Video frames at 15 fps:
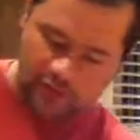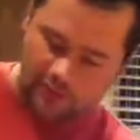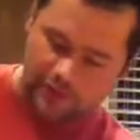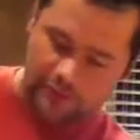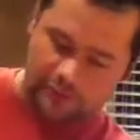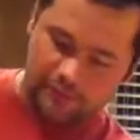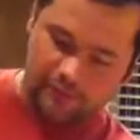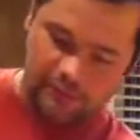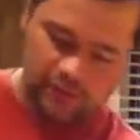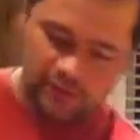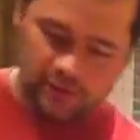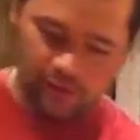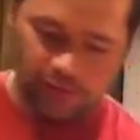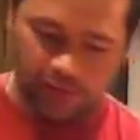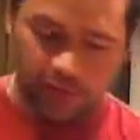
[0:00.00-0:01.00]
recipes
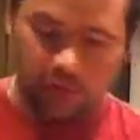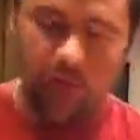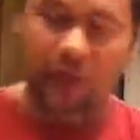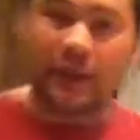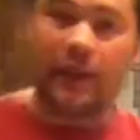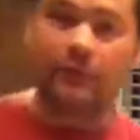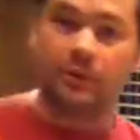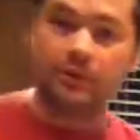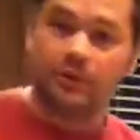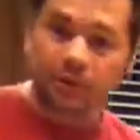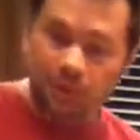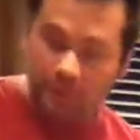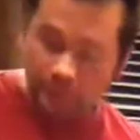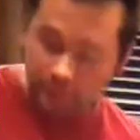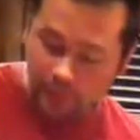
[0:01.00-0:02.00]
just by playing with
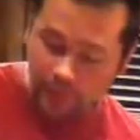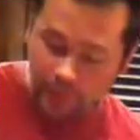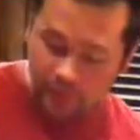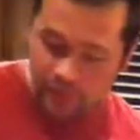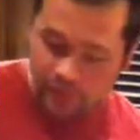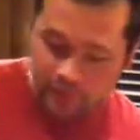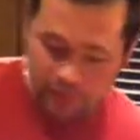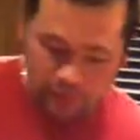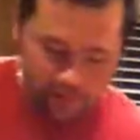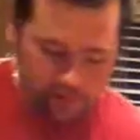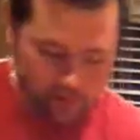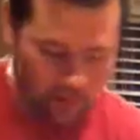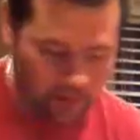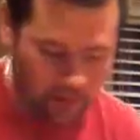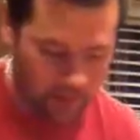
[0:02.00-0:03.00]
stuff
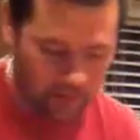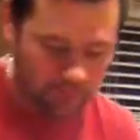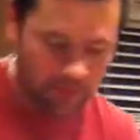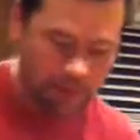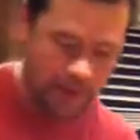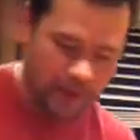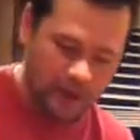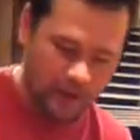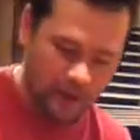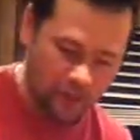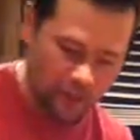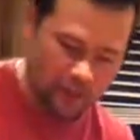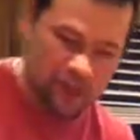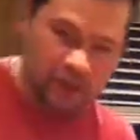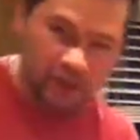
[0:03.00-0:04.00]
you have. I
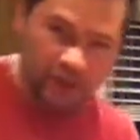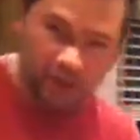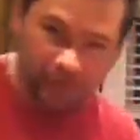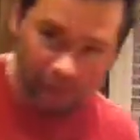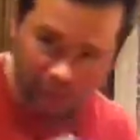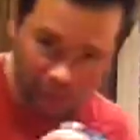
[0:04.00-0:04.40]
always keep a